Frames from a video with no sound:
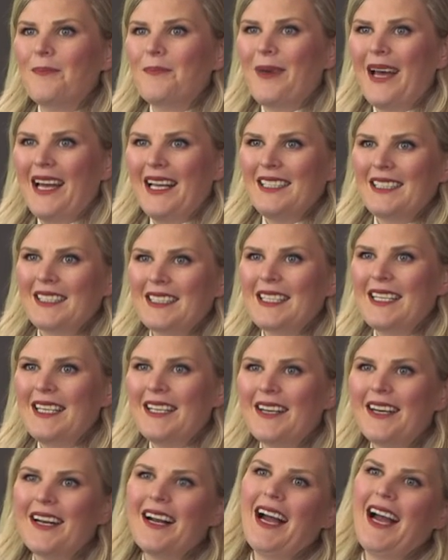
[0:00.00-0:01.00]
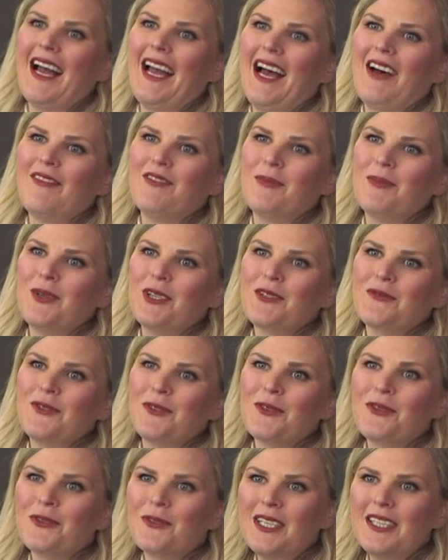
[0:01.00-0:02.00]
Behind us here, I have the beautiful
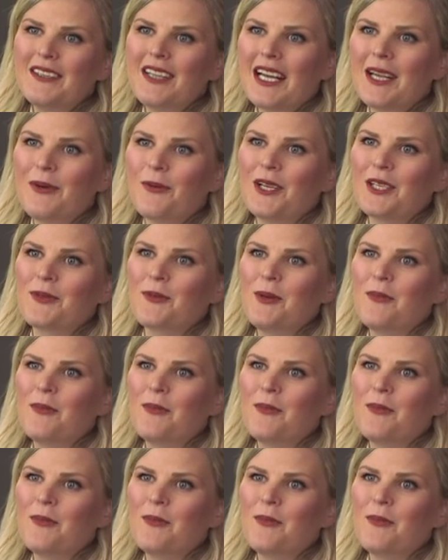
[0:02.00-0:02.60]
three light, which